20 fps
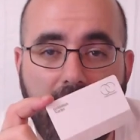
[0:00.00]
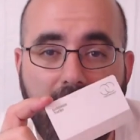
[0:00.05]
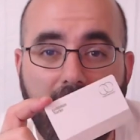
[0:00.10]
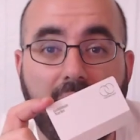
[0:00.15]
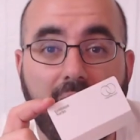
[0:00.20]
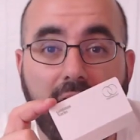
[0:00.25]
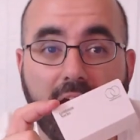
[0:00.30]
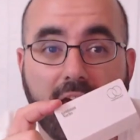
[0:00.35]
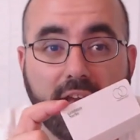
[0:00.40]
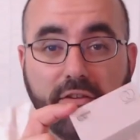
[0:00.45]

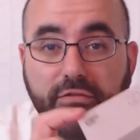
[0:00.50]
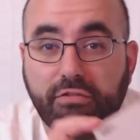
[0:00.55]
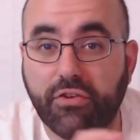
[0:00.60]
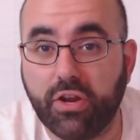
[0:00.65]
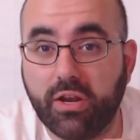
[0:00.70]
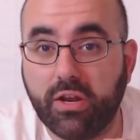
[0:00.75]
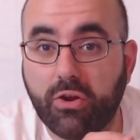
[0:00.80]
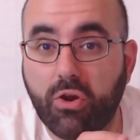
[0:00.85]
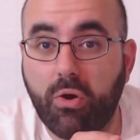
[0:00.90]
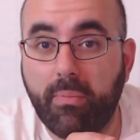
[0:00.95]
And if you're
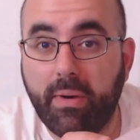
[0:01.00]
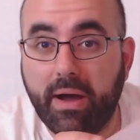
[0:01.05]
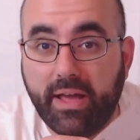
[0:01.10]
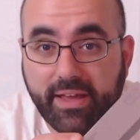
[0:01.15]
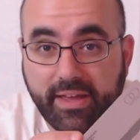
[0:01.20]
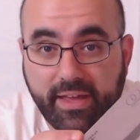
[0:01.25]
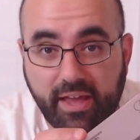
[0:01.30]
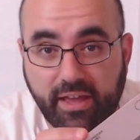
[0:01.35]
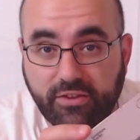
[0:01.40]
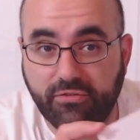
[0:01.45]
gonna go buy a
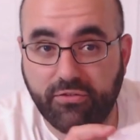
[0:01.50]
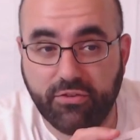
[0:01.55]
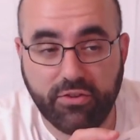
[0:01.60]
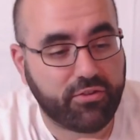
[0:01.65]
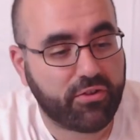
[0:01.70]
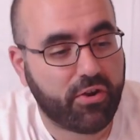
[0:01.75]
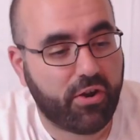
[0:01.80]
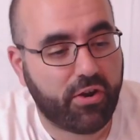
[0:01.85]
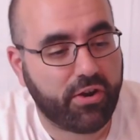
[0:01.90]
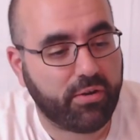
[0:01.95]
case for
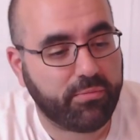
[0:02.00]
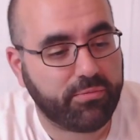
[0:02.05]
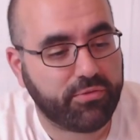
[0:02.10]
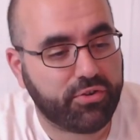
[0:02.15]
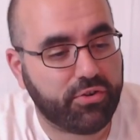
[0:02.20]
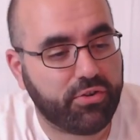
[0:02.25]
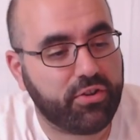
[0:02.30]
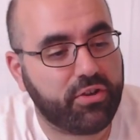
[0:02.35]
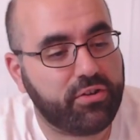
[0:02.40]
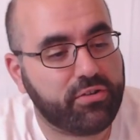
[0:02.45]
this card, I'm
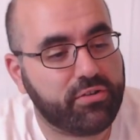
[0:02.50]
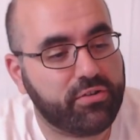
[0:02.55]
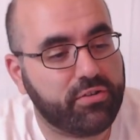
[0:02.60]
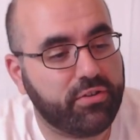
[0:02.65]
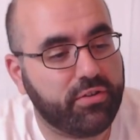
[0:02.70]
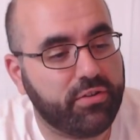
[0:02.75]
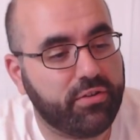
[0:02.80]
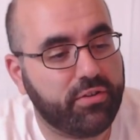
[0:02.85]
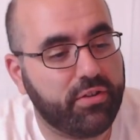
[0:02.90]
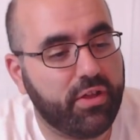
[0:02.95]
sure there'll
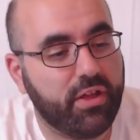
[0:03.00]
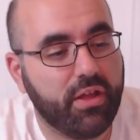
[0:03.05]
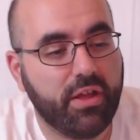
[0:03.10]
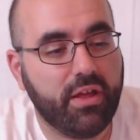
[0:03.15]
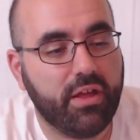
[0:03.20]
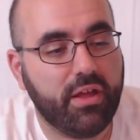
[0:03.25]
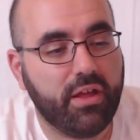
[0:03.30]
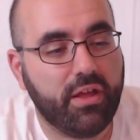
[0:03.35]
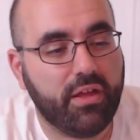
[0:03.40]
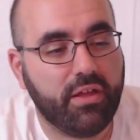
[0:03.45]

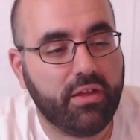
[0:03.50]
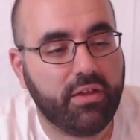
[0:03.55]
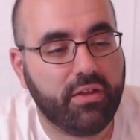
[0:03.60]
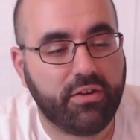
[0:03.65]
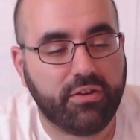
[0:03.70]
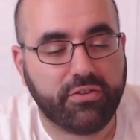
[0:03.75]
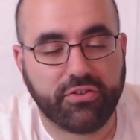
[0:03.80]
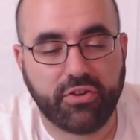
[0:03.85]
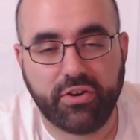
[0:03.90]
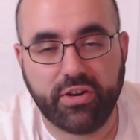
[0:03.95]

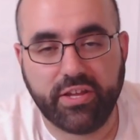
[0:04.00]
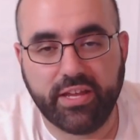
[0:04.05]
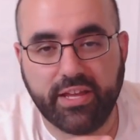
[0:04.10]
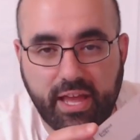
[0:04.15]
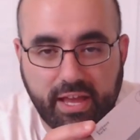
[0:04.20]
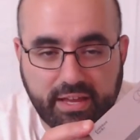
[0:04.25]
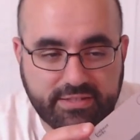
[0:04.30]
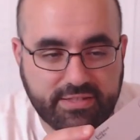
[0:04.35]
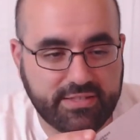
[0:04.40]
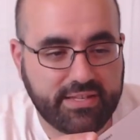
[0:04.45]
there's already
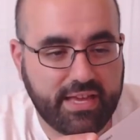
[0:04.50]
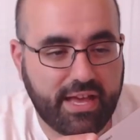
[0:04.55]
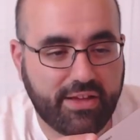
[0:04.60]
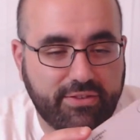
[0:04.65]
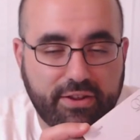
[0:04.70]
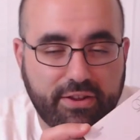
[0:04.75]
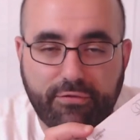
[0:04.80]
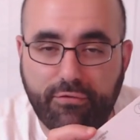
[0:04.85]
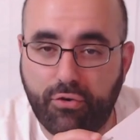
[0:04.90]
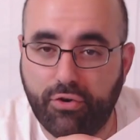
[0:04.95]
cases out
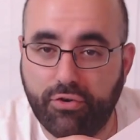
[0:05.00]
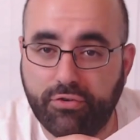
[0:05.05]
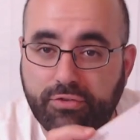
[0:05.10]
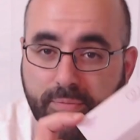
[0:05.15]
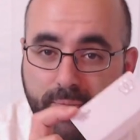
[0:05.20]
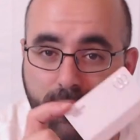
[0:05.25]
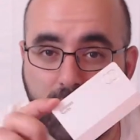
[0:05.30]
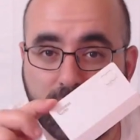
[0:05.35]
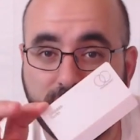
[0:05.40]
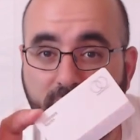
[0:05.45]
there for it to
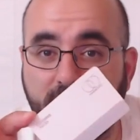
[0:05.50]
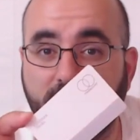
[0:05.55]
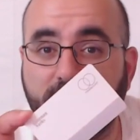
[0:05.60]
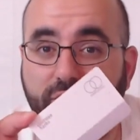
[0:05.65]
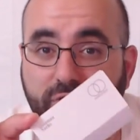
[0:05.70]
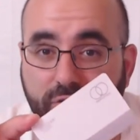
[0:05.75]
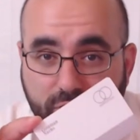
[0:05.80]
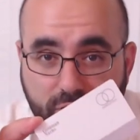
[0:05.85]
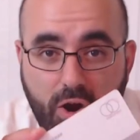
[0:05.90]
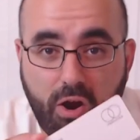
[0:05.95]
protect
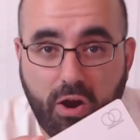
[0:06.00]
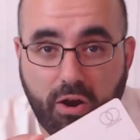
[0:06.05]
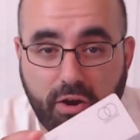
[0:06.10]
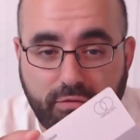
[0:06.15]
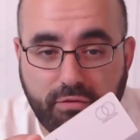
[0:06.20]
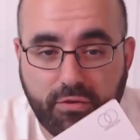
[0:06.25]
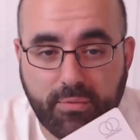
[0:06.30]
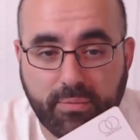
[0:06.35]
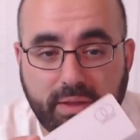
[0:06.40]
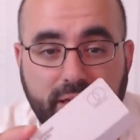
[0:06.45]
your card
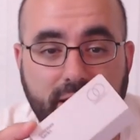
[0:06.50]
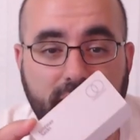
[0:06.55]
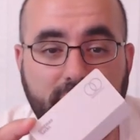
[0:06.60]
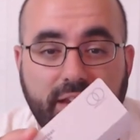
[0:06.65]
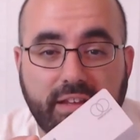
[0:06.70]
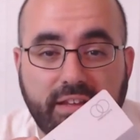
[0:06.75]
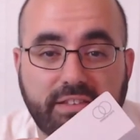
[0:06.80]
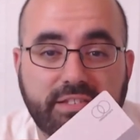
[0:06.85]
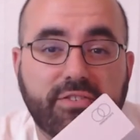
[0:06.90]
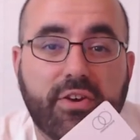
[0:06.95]
from getting
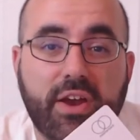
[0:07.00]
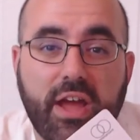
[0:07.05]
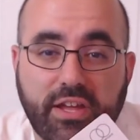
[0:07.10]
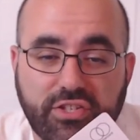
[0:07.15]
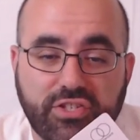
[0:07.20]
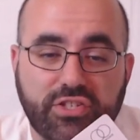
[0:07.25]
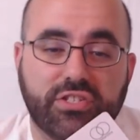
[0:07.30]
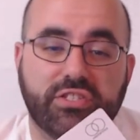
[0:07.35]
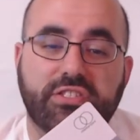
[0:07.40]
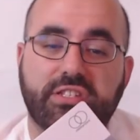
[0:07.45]
any
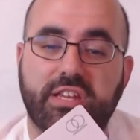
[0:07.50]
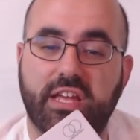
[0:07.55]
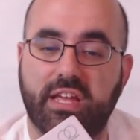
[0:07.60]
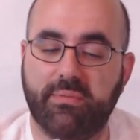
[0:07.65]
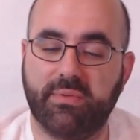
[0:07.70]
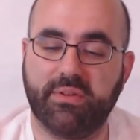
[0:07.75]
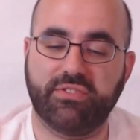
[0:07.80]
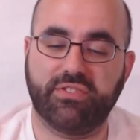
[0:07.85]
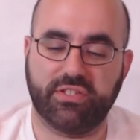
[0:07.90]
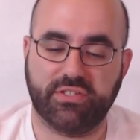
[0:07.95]
scratches,
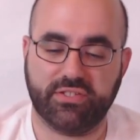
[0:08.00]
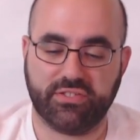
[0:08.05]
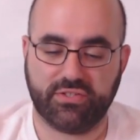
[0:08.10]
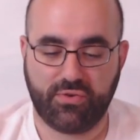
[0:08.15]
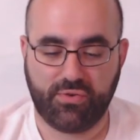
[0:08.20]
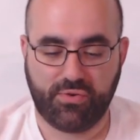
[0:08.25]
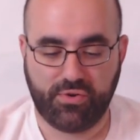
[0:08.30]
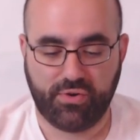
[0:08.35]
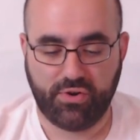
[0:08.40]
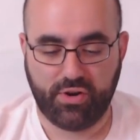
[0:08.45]
damages,
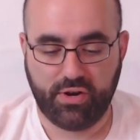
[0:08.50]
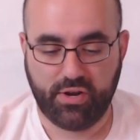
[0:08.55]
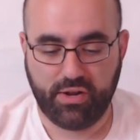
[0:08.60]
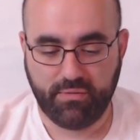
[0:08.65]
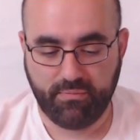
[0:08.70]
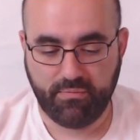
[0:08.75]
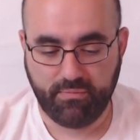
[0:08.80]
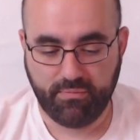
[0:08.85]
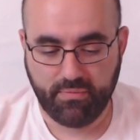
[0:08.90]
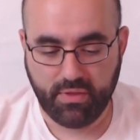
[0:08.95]
or um,
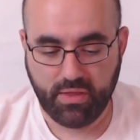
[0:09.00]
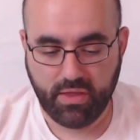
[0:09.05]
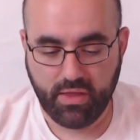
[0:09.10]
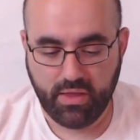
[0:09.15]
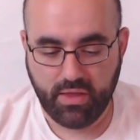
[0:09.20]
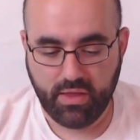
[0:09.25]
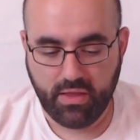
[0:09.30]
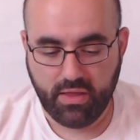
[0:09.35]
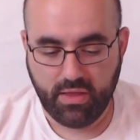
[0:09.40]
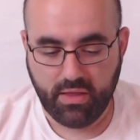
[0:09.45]

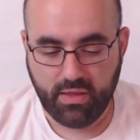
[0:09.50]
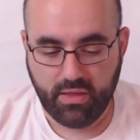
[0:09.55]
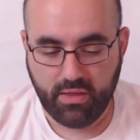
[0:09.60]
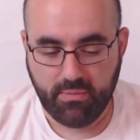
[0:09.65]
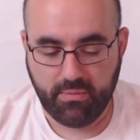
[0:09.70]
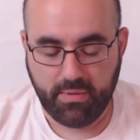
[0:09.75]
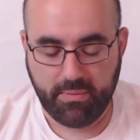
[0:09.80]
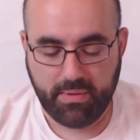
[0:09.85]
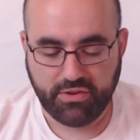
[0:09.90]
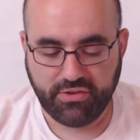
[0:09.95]

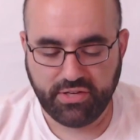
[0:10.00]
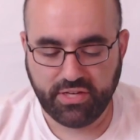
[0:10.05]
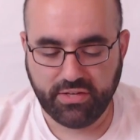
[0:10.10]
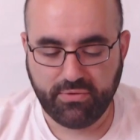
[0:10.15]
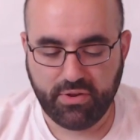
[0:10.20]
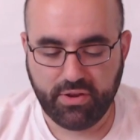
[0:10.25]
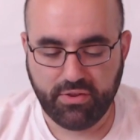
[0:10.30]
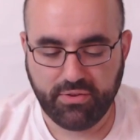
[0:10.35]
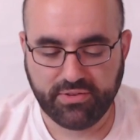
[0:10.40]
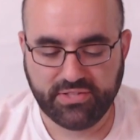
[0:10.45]
maybe I need
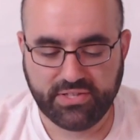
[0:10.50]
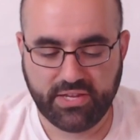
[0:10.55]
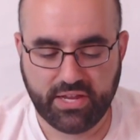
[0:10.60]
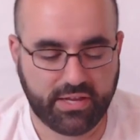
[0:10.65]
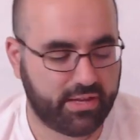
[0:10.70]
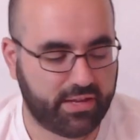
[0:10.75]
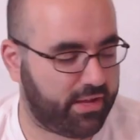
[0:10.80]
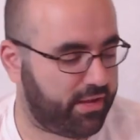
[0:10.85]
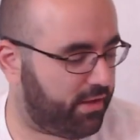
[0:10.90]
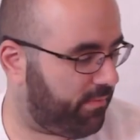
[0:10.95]
one of those
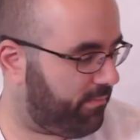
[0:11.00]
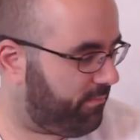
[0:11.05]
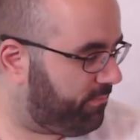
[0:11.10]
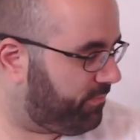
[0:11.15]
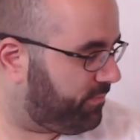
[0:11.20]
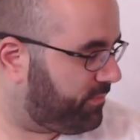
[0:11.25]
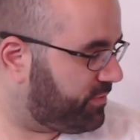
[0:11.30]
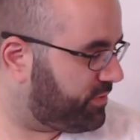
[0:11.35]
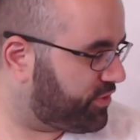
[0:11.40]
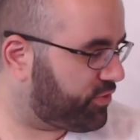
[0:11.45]
like um,
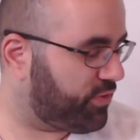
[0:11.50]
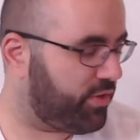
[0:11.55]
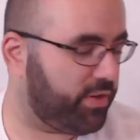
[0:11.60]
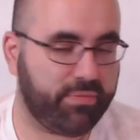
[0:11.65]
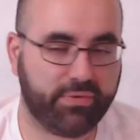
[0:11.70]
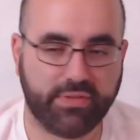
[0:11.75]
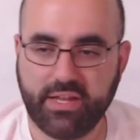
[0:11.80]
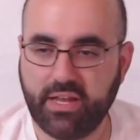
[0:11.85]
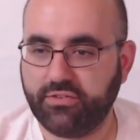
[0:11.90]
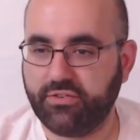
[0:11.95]
screen
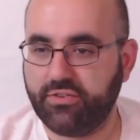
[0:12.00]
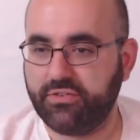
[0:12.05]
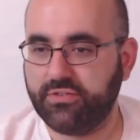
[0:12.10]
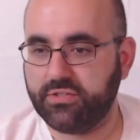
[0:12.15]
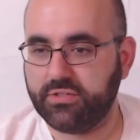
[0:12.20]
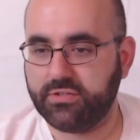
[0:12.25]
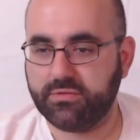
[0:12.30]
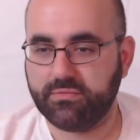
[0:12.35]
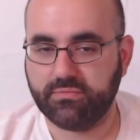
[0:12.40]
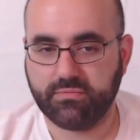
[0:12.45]

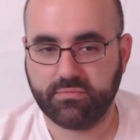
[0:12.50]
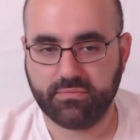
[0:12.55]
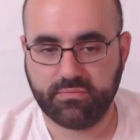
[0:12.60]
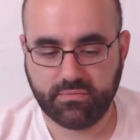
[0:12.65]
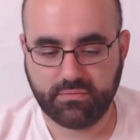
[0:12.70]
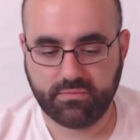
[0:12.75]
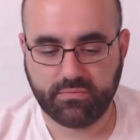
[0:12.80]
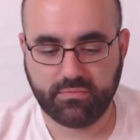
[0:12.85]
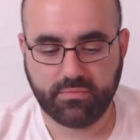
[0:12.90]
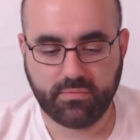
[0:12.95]
protectors.
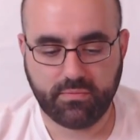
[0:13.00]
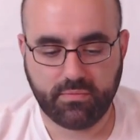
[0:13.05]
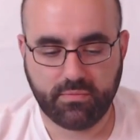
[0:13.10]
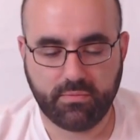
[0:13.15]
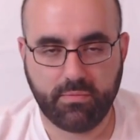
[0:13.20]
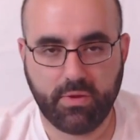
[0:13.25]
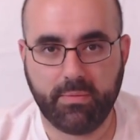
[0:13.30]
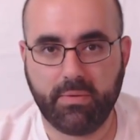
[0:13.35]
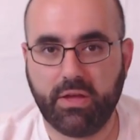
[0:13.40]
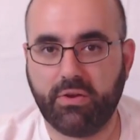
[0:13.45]

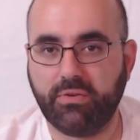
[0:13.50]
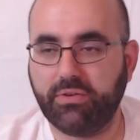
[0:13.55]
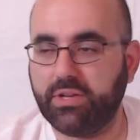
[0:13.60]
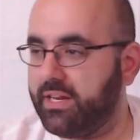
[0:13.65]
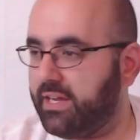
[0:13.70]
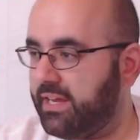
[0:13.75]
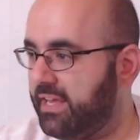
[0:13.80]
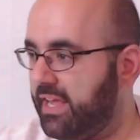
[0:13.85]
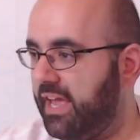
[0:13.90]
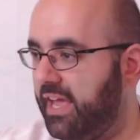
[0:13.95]
Maybe I don't
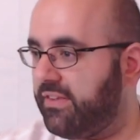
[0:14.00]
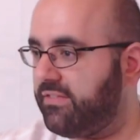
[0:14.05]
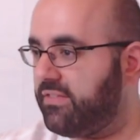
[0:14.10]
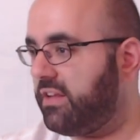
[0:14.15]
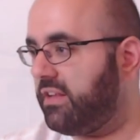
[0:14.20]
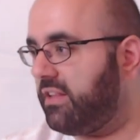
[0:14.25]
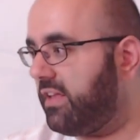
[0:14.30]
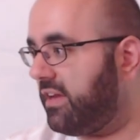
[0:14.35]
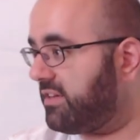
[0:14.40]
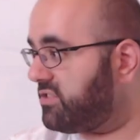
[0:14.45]
need a case. I
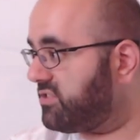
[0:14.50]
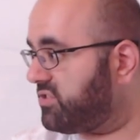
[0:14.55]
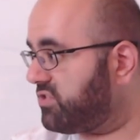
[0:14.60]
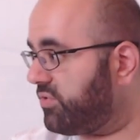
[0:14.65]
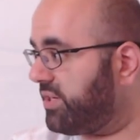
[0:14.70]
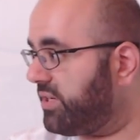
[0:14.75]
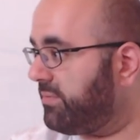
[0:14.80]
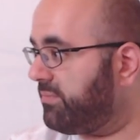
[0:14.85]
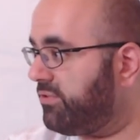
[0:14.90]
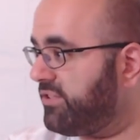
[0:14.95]
need like a
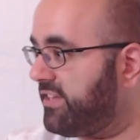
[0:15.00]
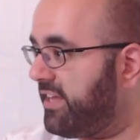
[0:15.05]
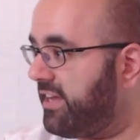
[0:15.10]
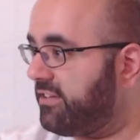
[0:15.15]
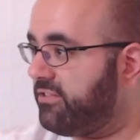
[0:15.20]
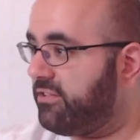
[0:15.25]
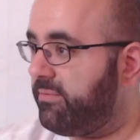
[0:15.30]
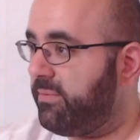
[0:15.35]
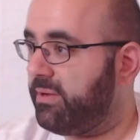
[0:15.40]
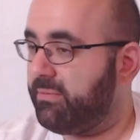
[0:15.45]
screen
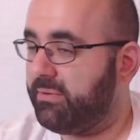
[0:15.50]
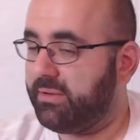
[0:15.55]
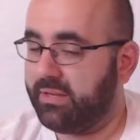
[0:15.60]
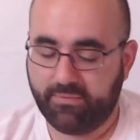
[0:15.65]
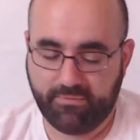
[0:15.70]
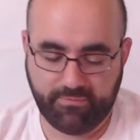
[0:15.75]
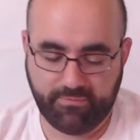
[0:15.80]
protector, maybe.